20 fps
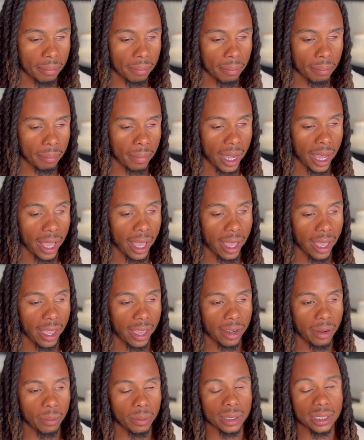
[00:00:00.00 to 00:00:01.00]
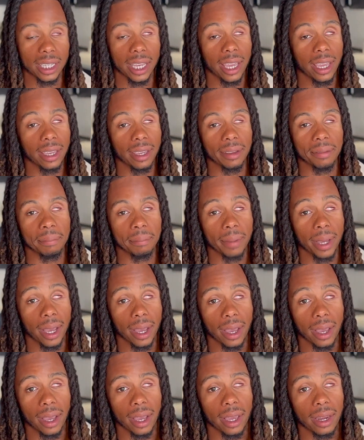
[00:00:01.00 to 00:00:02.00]
My head was aching
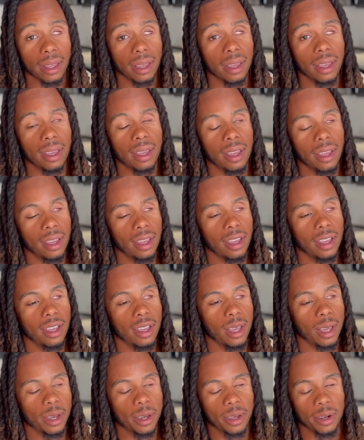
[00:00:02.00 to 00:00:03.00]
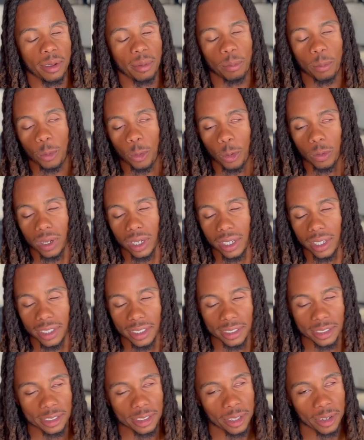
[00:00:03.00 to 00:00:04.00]
bad. I couldn't move, I
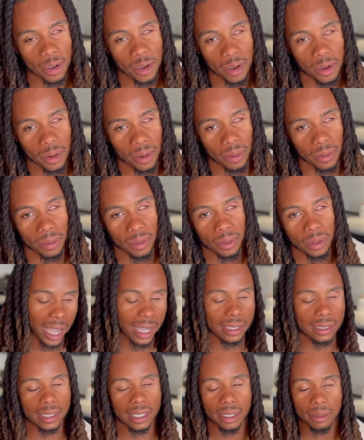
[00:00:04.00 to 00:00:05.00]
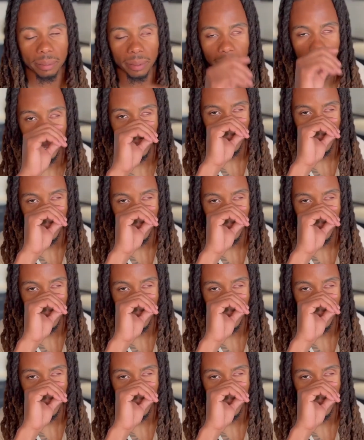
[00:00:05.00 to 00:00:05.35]
couldn't talk. I can take pain,